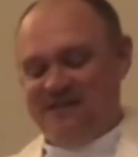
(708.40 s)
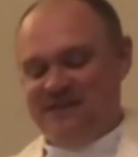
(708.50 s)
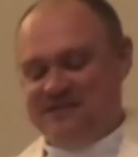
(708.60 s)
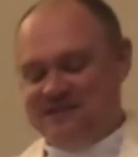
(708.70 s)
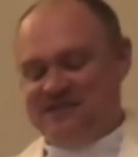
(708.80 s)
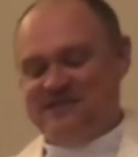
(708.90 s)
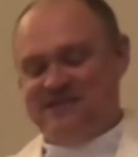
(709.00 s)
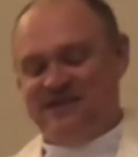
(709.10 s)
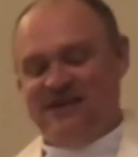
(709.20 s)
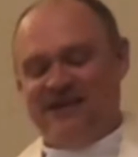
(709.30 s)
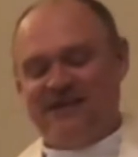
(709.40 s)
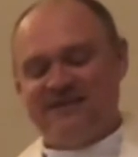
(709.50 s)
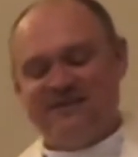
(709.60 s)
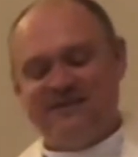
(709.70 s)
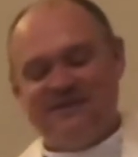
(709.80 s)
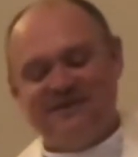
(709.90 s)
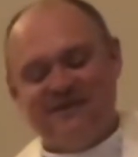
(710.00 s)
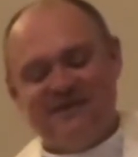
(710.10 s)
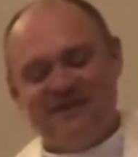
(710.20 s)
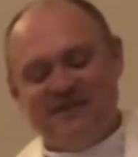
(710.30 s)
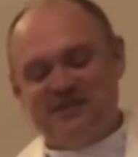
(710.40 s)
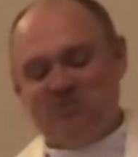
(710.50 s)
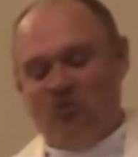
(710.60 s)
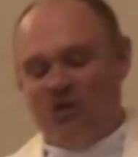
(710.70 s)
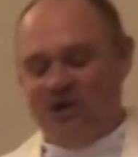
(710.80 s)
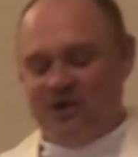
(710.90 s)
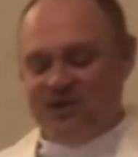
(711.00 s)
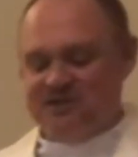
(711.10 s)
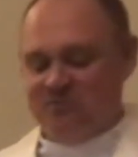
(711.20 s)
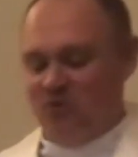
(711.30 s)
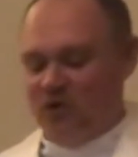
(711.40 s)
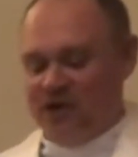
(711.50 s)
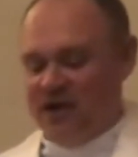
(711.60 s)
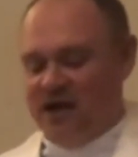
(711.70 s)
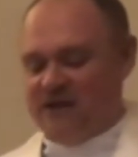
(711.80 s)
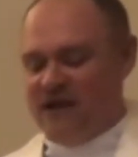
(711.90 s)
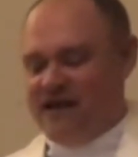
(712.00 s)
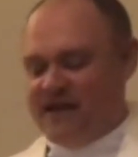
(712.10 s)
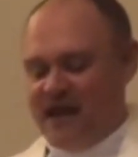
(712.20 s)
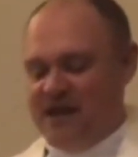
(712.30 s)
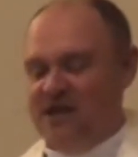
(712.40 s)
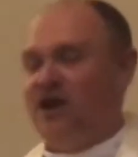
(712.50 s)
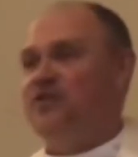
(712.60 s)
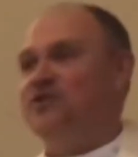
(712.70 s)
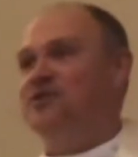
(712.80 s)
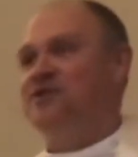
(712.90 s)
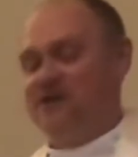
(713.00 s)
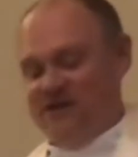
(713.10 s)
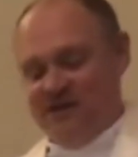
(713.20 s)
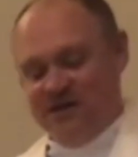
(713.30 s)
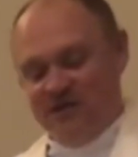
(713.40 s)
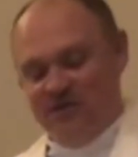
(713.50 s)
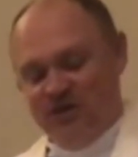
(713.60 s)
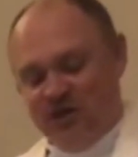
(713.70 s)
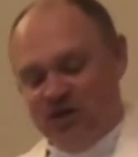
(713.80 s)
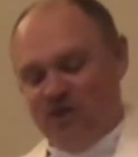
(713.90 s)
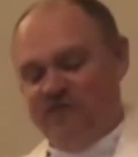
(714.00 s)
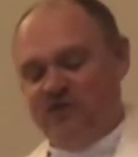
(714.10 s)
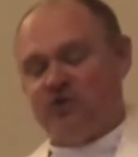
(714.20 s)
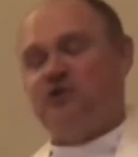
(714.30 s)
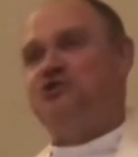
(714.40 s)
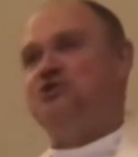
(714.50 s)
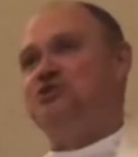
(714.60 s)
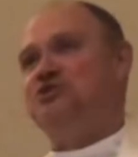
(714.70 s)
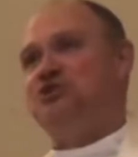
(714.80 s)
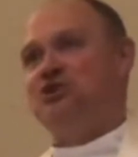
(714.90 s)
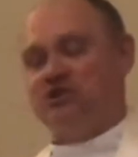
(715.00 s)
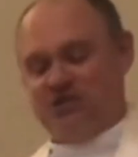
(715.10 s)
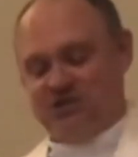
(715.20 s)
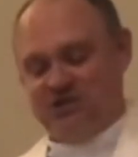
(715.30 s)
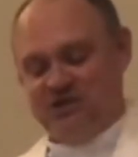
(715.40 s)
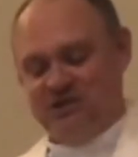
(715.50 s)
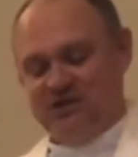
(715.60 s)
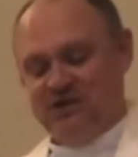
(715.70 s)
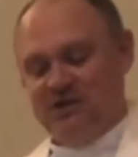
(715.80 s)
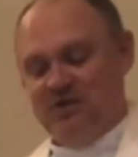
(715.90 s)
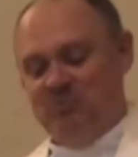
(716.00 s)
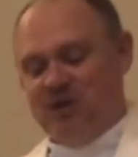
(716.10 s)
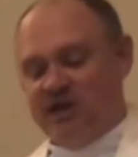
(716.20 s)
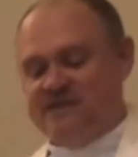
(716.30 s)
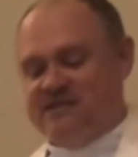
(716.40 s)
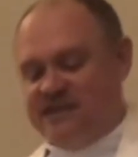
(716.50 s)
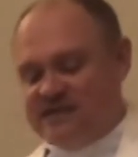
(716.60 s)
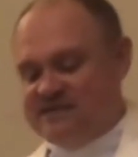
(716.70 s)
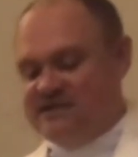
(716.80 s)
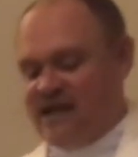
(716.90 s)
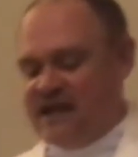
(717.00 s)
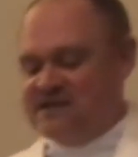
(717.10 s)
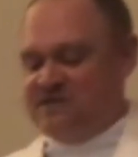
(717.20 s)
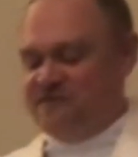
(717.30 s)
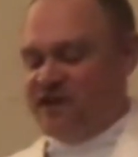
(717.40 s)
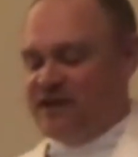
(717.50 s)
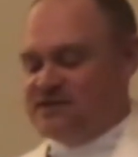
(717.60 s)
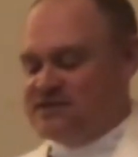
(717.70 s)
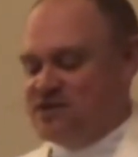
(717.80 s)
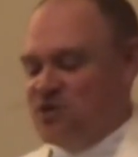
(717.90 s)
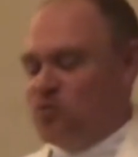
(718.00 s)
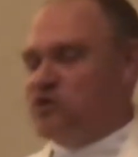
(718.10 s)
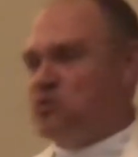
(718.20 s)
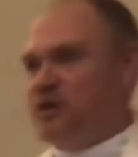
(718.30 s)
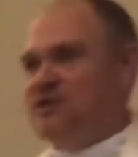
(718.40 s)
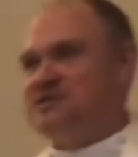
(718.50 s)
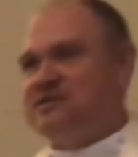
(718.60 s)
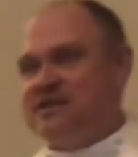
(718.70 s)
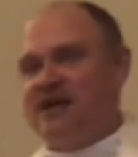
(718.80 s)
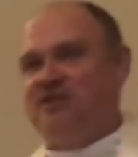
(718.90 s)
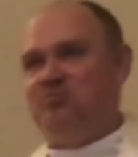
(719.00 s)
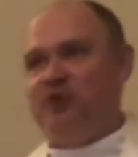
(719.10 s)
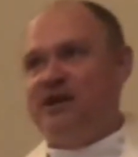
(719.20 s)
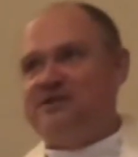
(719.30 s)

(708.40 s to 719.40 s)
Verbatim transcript: this is the day. This morning is a morning unlike any other in the year of the Christian church. Because this day's events, which we celebrate